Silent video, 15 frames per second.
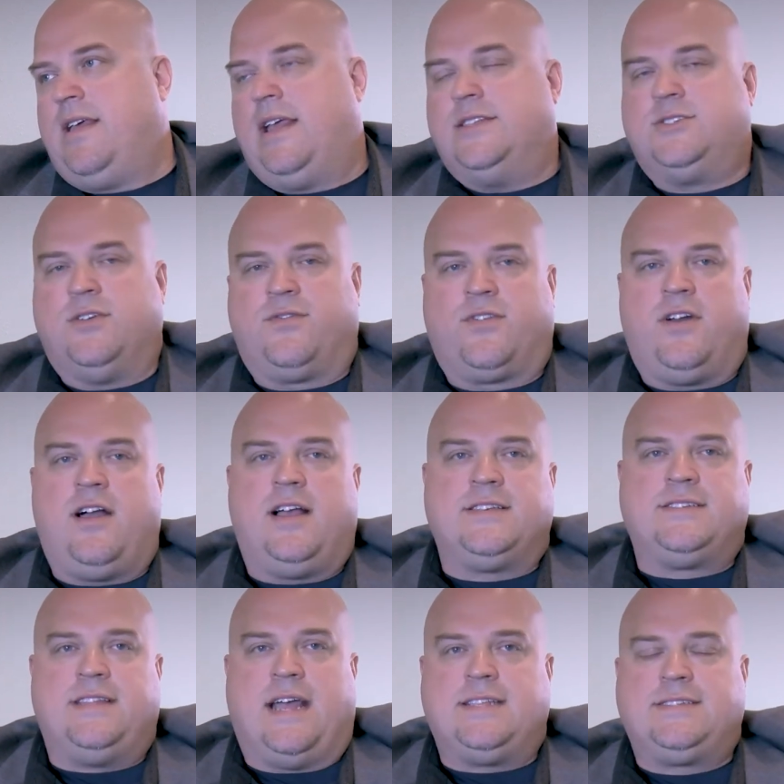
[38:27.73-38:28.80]
And so for
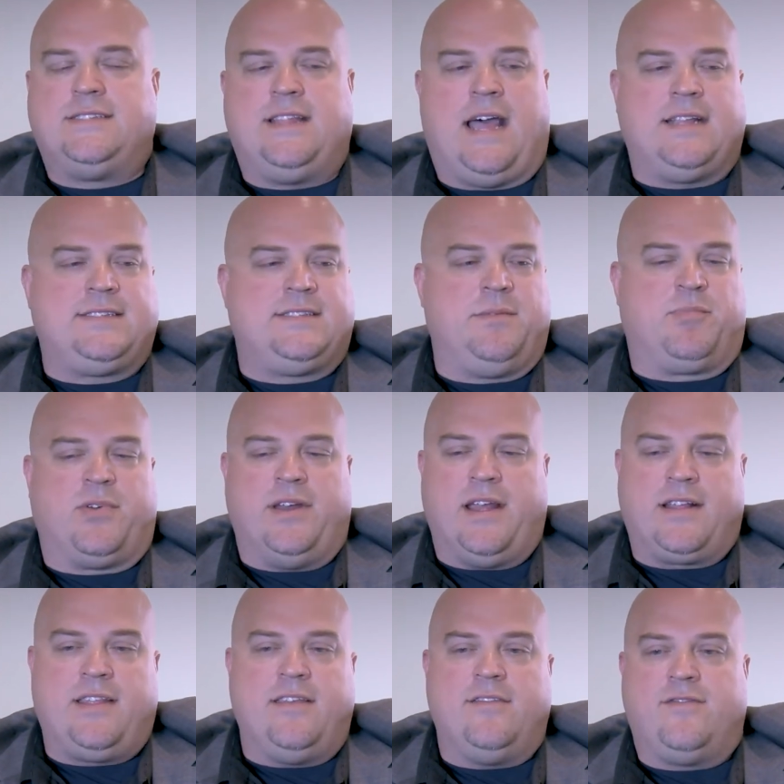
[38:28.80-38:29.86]
us, that's that's the
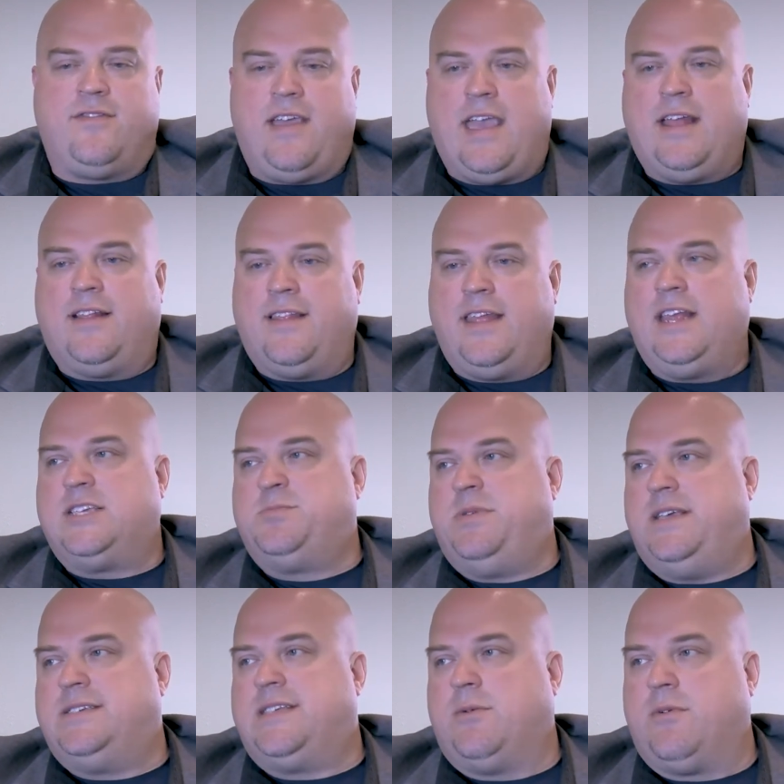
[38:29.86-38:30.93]
predictive analytics
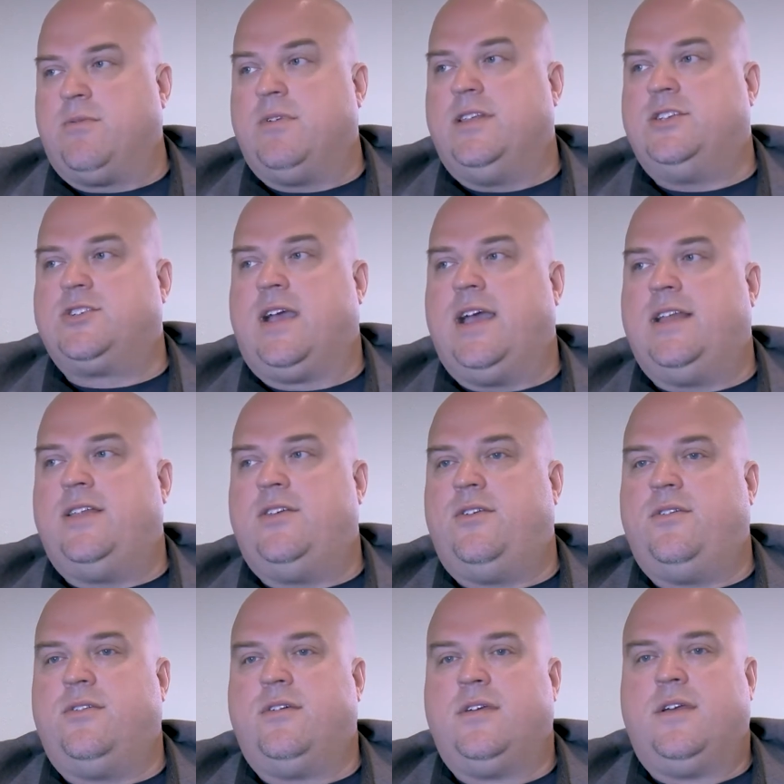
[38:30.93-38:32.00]
piece that we're really trying
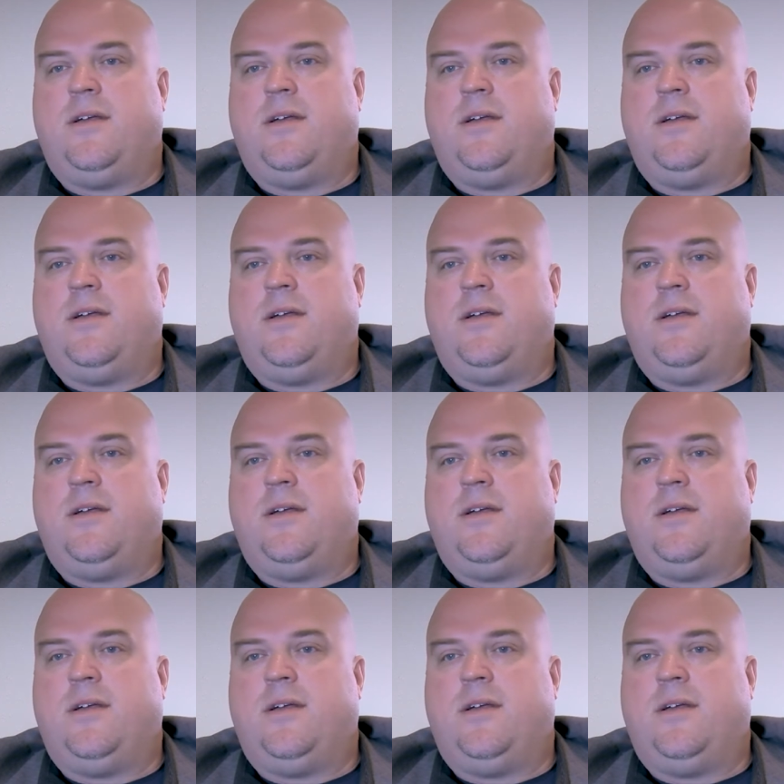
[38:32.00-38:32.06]
to